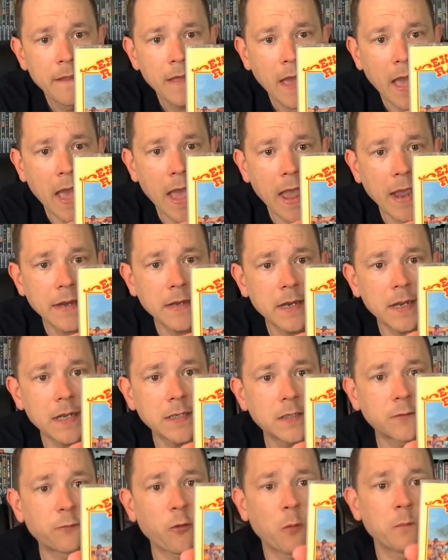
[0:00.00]
and
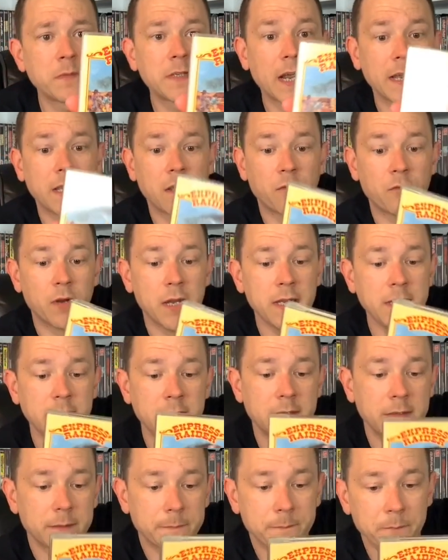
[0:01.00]
it's from Data
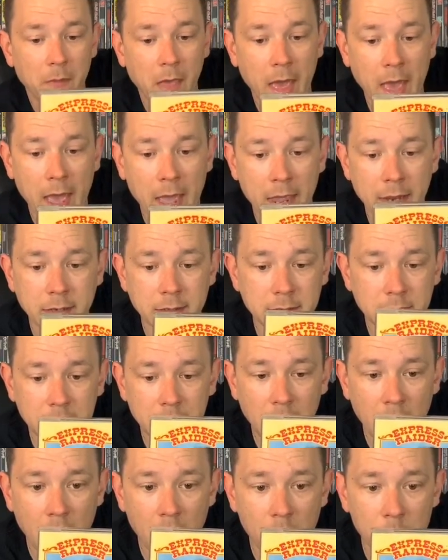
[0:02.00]
East and
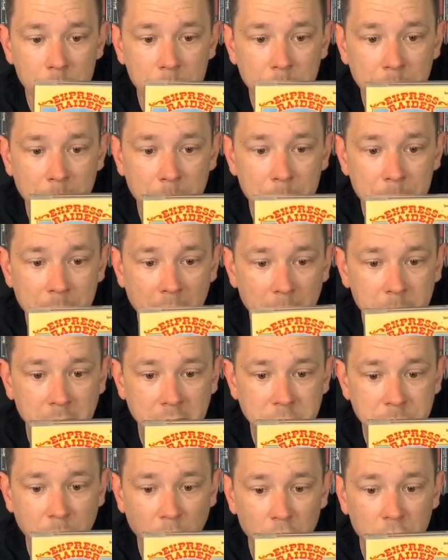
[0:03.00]

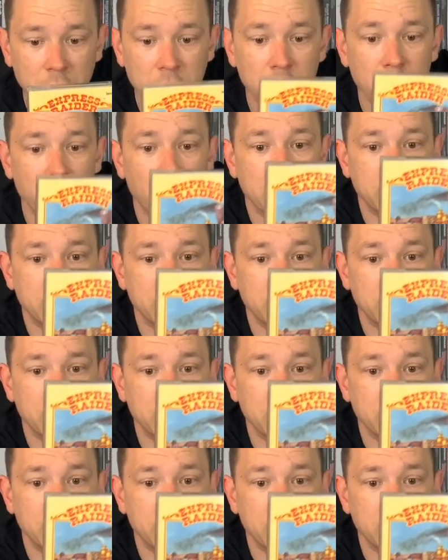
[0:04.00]
published by US